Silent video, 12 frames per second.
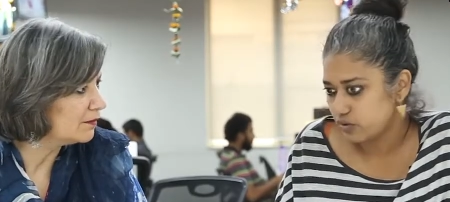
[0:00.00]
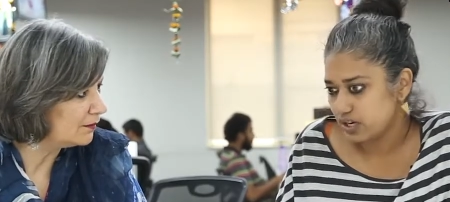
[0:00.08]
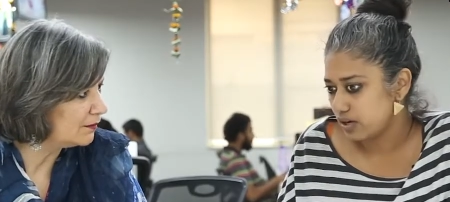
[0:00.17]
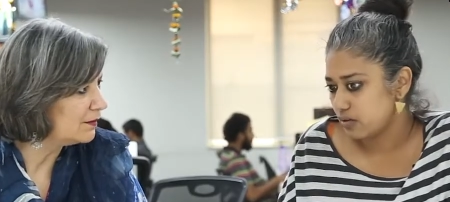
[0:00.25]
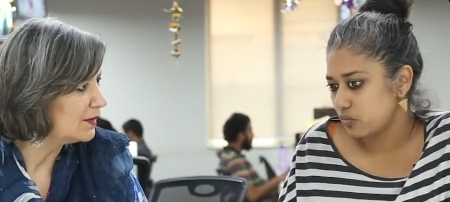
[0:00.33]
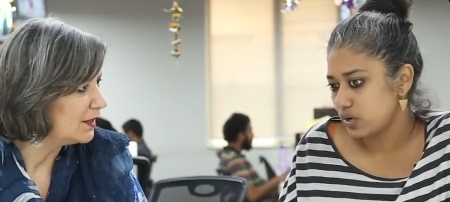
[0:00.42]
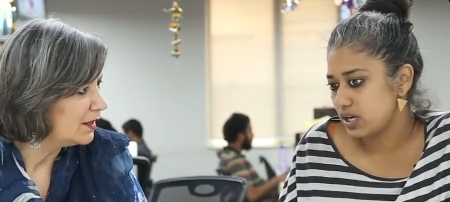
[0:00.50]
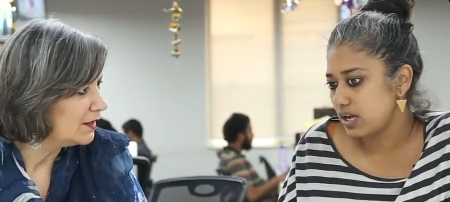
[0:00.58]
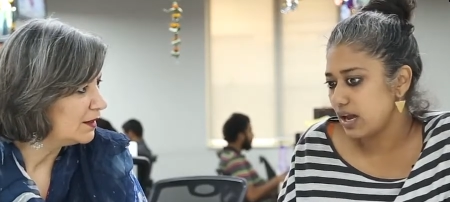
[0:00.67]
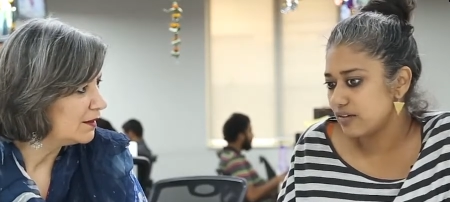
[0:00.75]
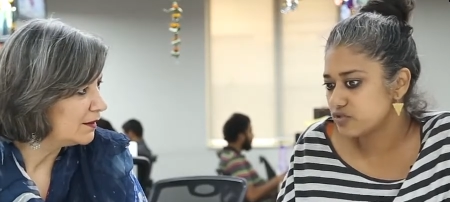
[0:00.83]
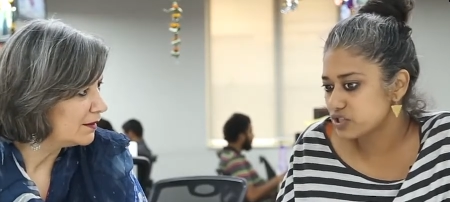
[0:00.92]
Speaker 1: We we
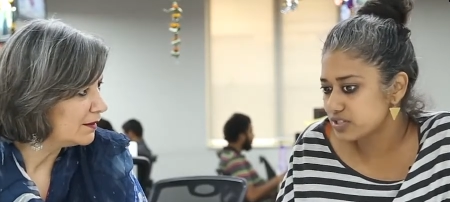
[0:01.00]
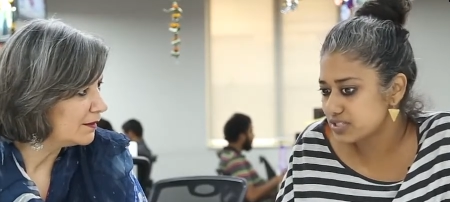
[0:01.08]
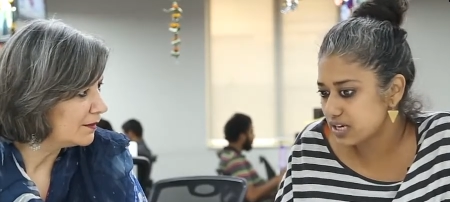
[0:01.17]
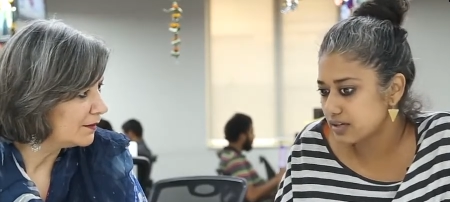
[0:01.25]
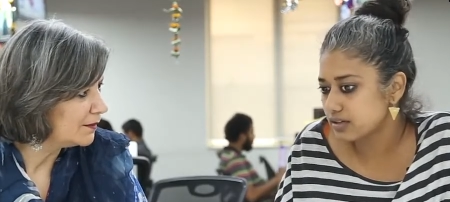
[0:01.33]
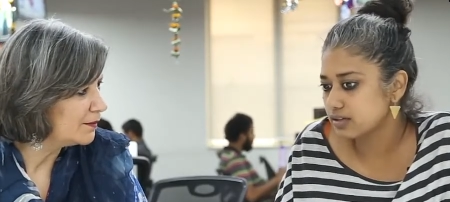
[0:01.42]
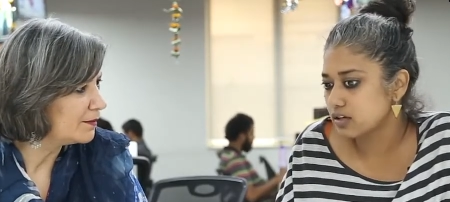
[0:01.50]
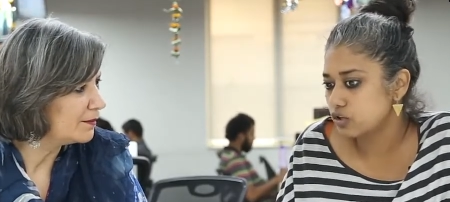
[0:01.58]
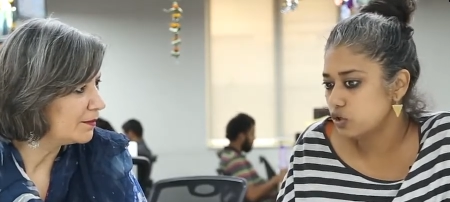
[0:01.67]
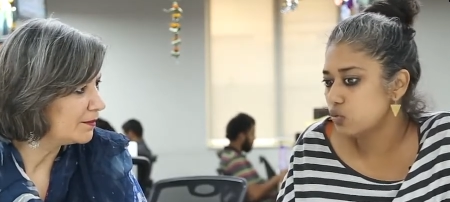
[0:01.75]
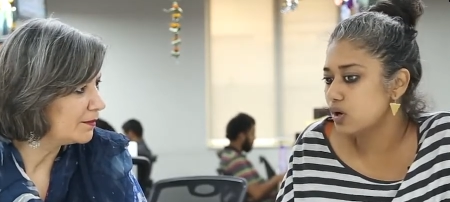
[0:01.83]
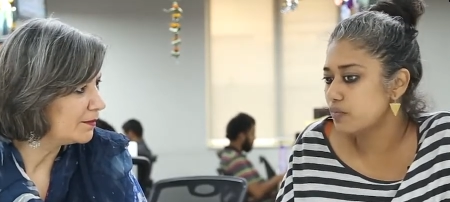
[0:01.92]
have just taken a
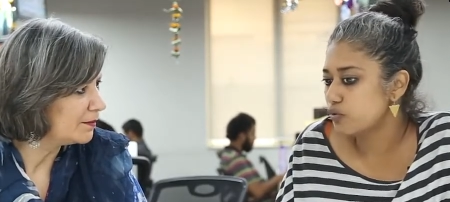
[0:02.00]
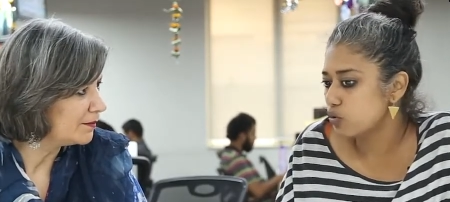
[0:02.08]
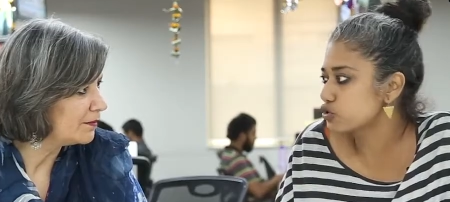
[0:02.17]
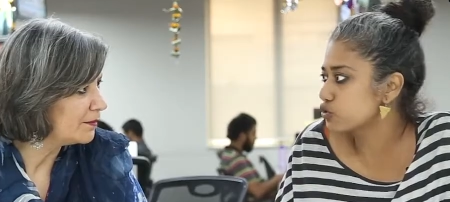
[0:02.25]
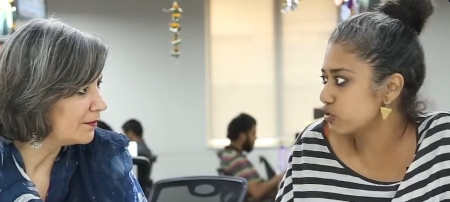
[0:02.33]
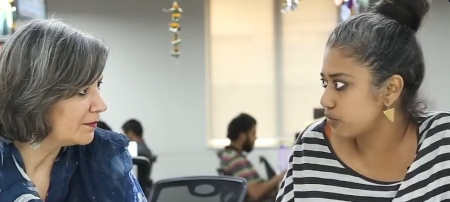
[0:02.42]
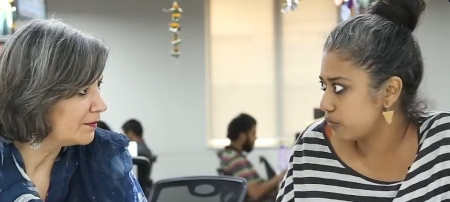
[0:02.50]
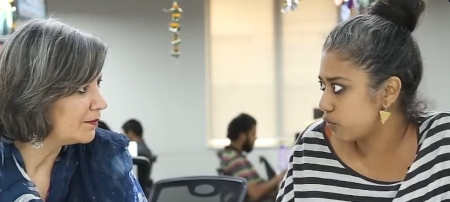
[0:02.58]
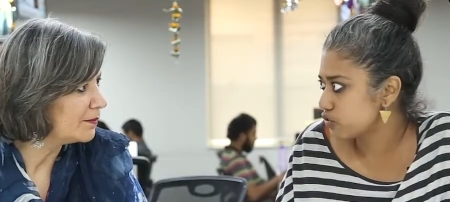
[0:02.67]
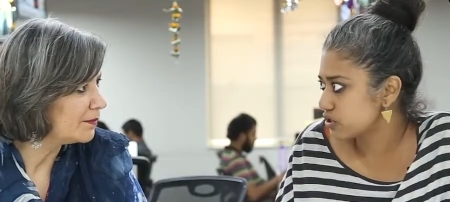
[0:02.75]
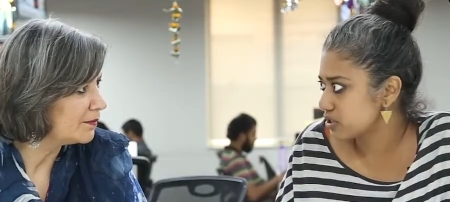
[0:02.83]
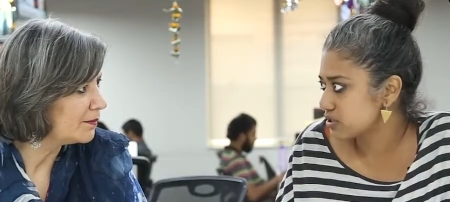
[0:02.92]
new approach to report
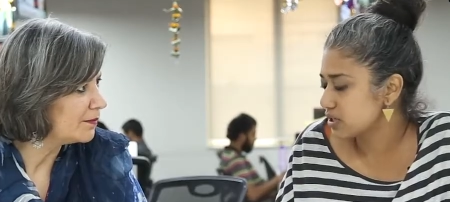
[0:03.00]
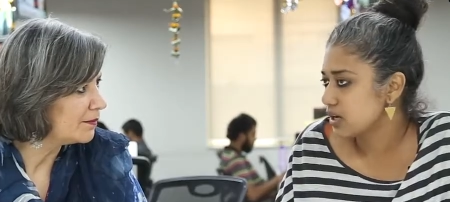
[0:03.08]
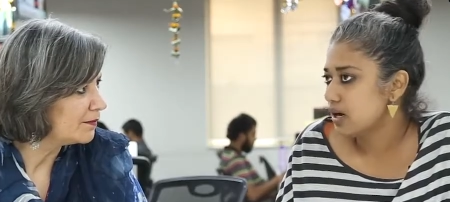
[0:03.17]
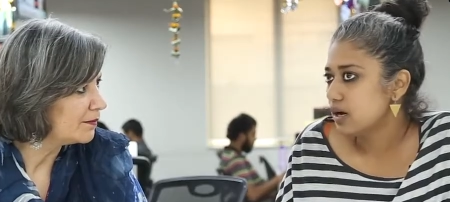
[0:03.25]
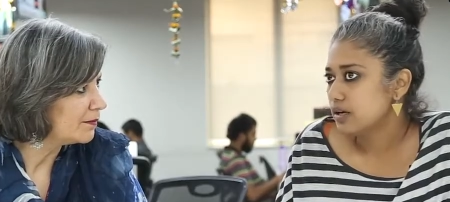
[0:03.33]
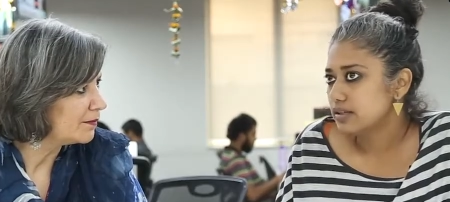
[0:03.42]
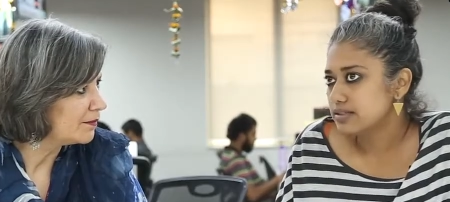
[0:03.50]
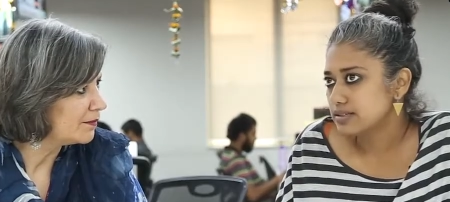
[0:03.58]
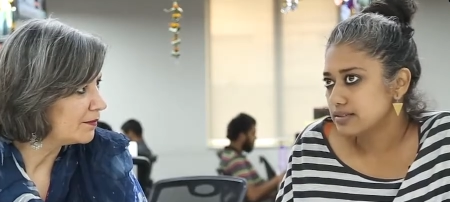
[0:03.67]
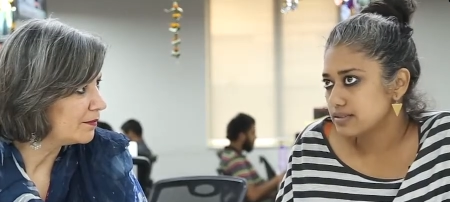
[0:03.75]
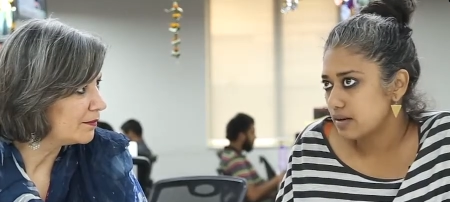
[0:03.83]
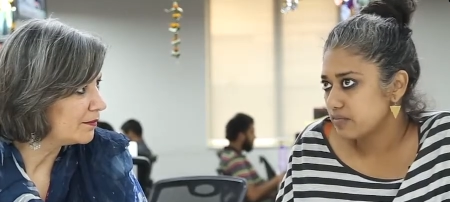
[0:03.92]
it this is
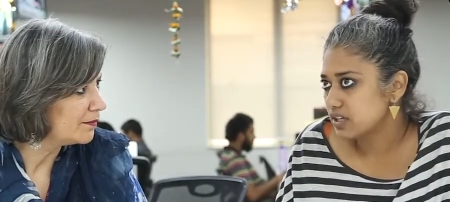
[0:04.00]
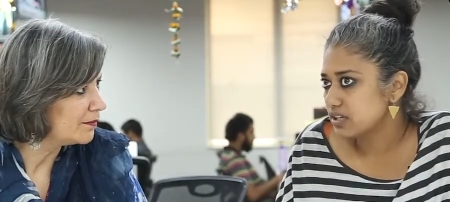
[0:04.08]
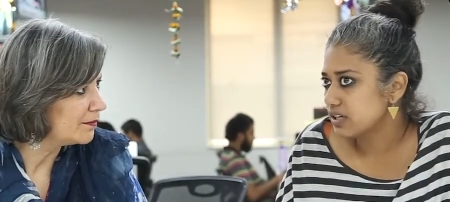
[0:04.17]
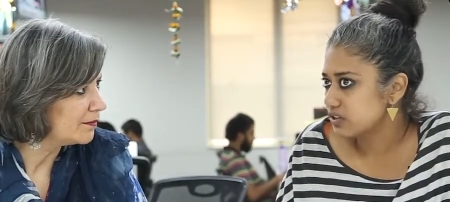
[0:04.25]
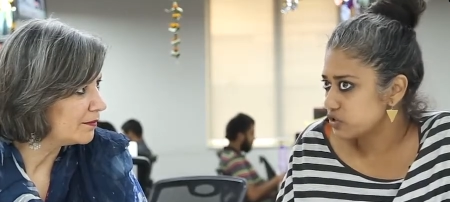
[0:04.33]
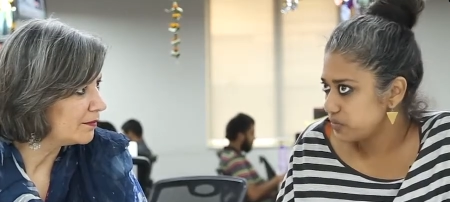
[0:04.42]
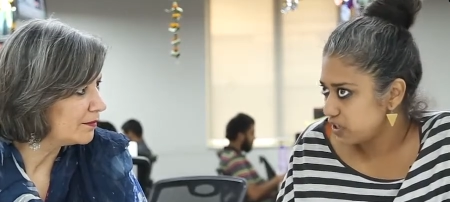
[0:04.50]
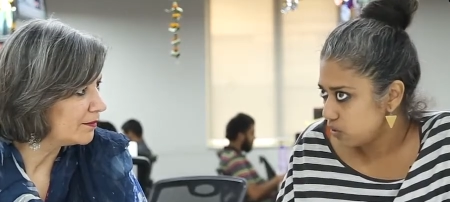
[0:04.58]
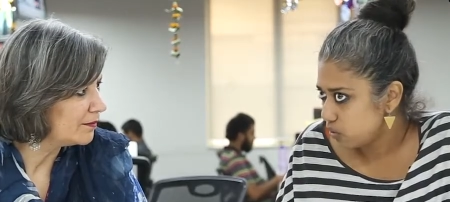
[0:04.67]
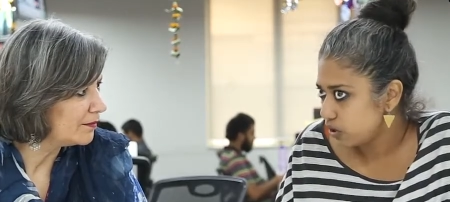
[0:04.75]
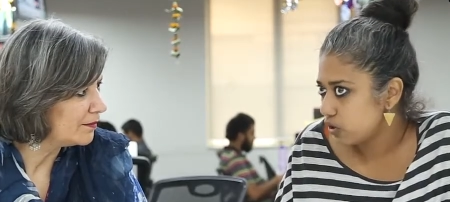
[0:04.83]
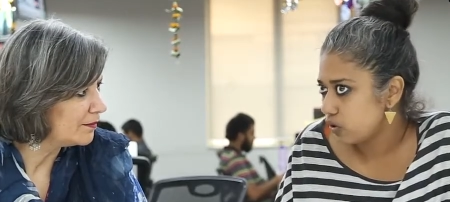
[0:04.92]
something that has been
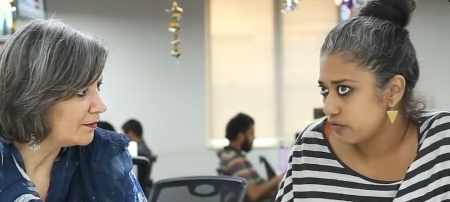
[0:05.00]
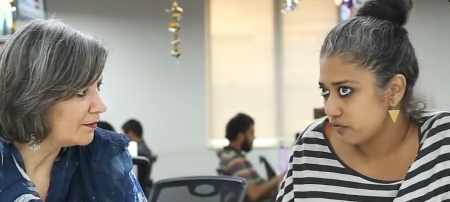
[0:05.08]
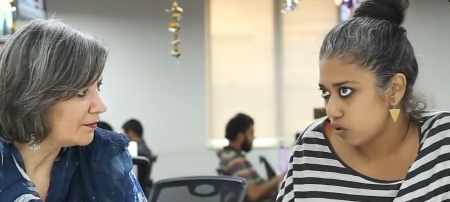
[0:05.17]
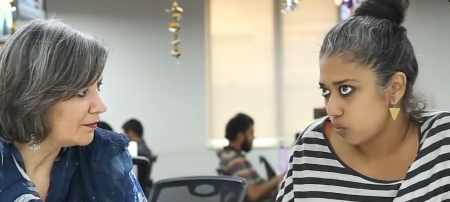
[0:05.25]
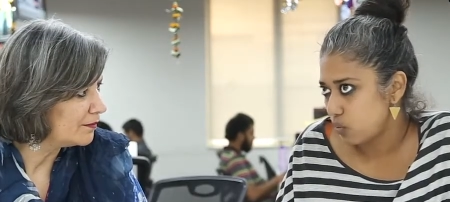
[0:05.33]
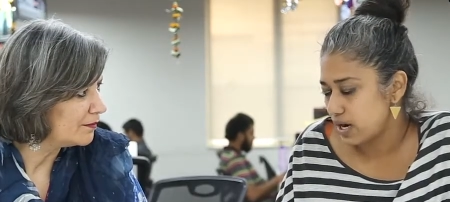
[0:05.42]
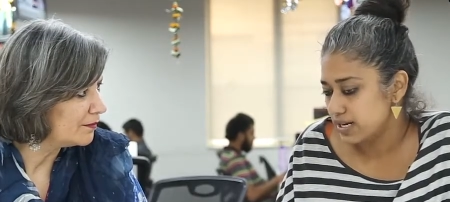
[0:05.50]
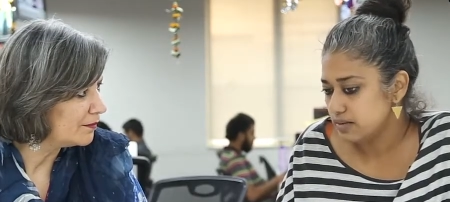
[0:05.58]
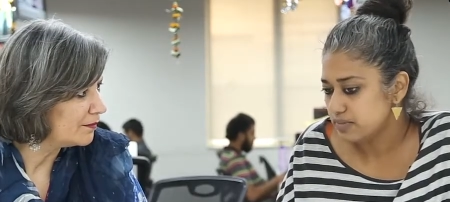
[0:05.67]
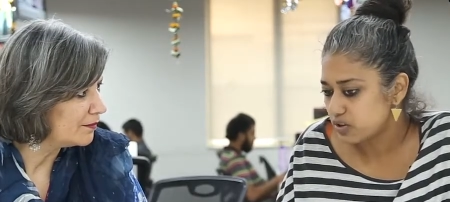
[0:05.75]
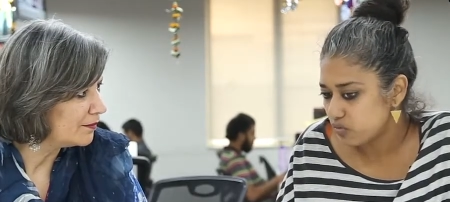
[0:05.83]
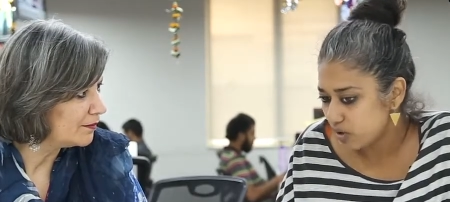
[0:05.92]
going on for a while,
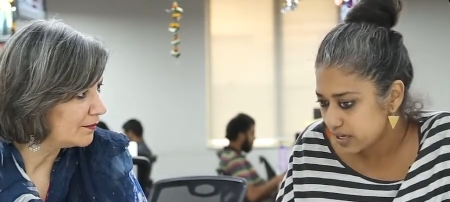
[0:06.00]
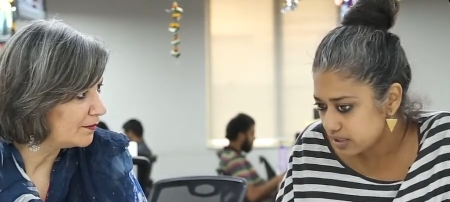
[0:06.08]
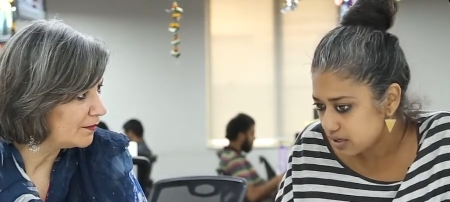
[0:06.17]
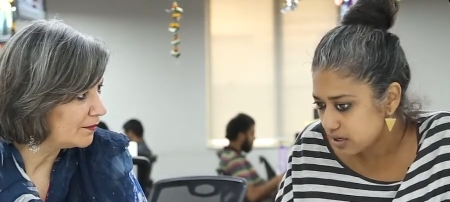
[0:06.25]
but right